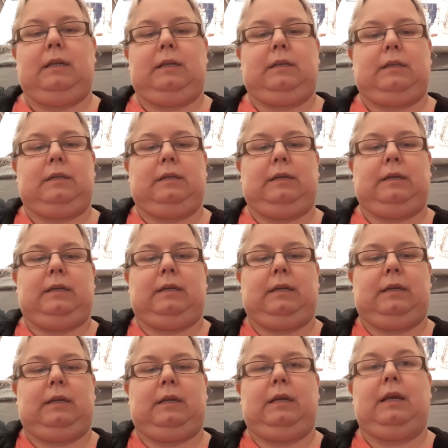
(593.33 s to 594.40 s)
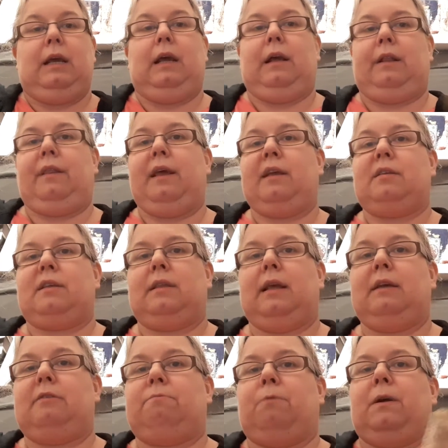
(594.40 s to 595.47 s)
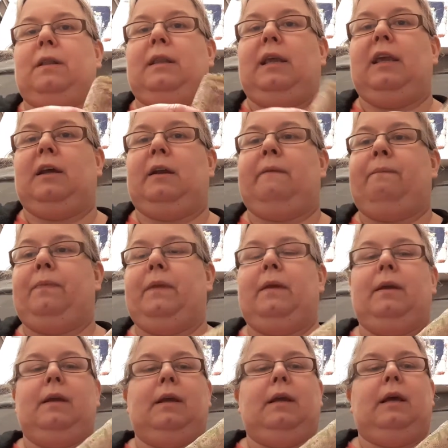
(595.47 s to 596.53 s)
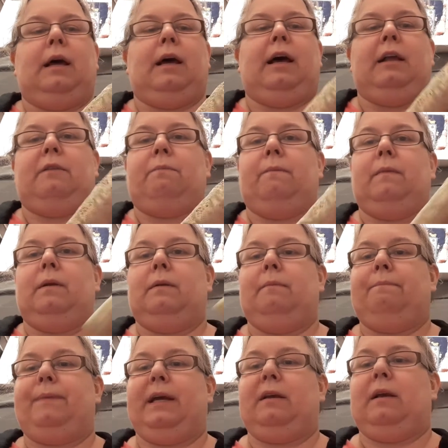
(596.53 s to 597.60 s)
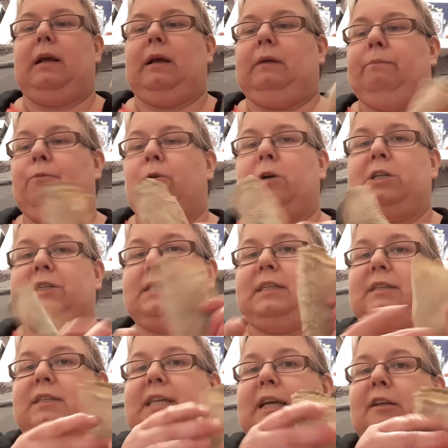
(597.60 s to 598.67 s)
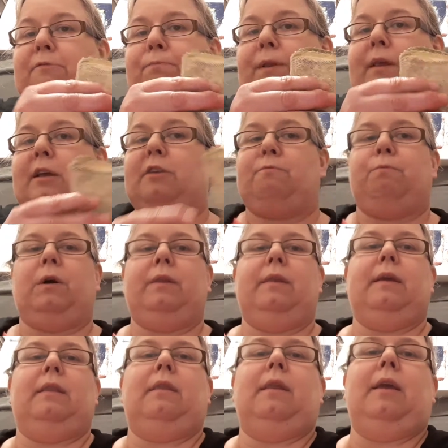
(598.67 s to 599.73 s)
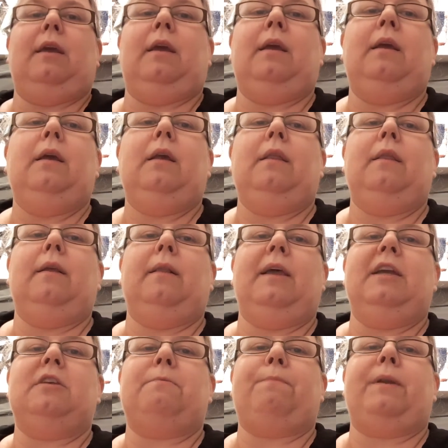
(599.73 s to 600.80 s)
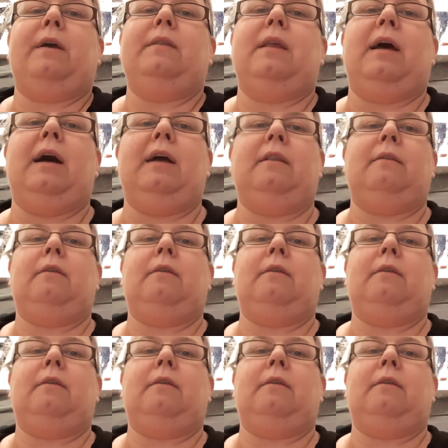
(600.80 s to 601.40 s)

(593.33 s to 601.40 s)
So, and this one here, I had more success with this one than the the lace print I